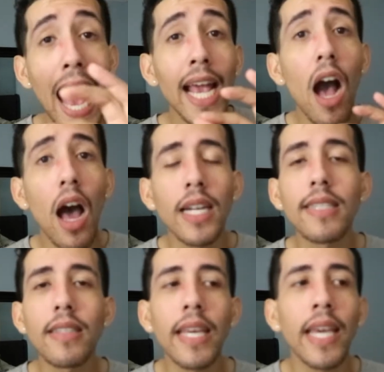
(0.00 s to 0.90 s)
I
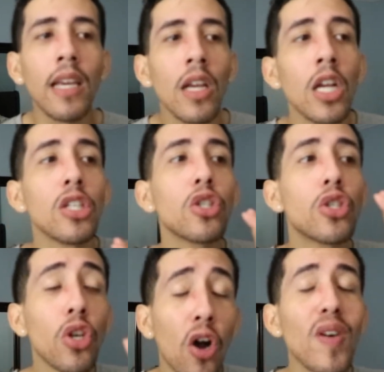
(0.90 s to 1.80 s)
honestly
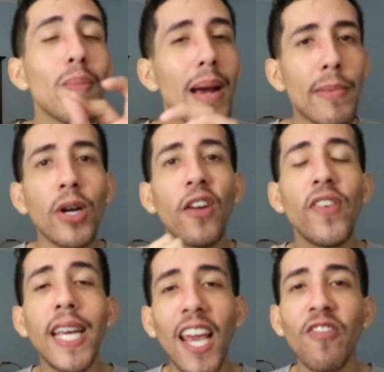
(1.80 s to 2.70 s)
don't remember if
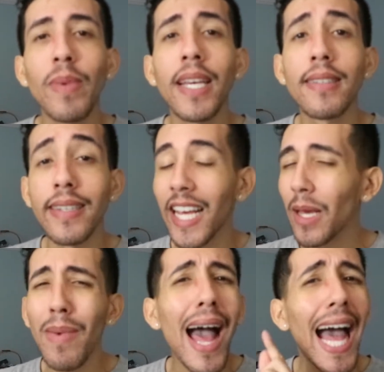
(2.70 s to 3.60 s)
he gave me his
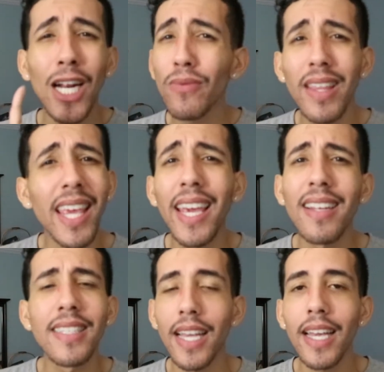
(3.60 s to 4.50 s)
name. I don't think
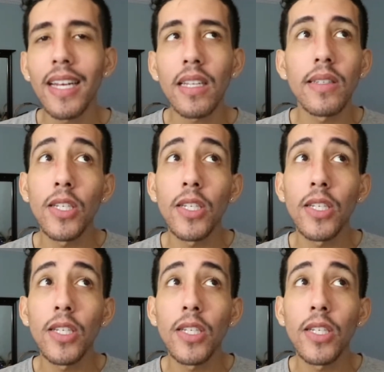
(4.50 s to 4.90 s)
he did,